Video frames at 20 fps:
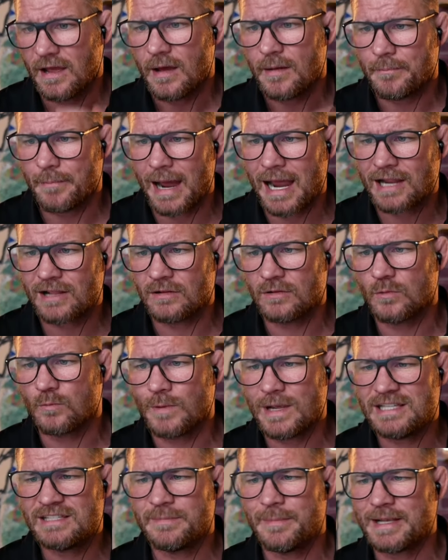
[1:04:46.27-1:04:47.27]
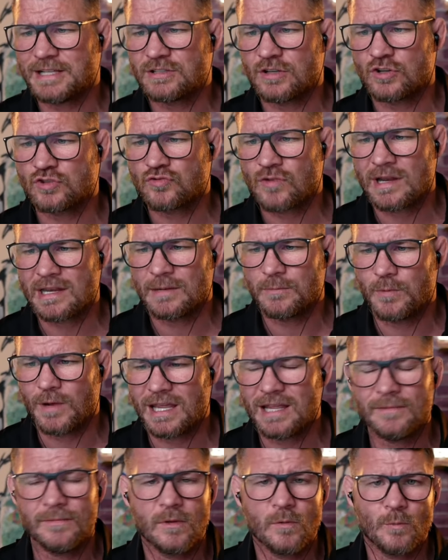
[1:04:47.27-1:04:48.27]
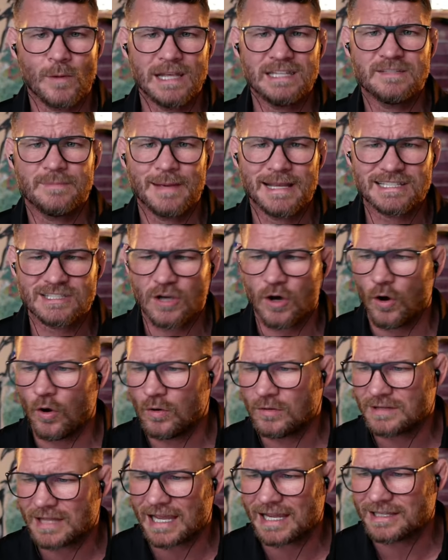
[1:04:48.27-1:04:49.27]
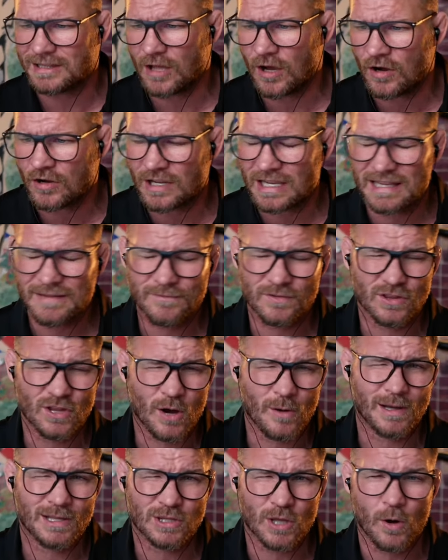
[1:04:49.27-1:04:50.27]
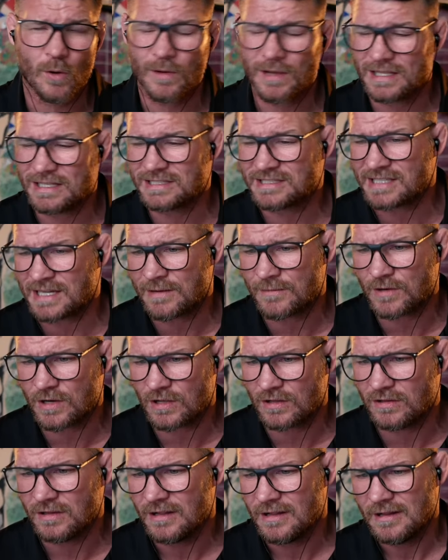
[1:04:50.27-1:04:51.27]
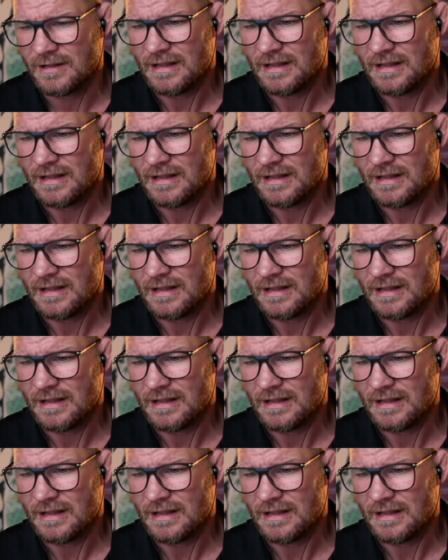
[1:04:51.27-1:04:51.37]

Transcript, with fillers: Michael, Weetabix or shredded wheat? Weetabix all day long, even though I don't eat cereal.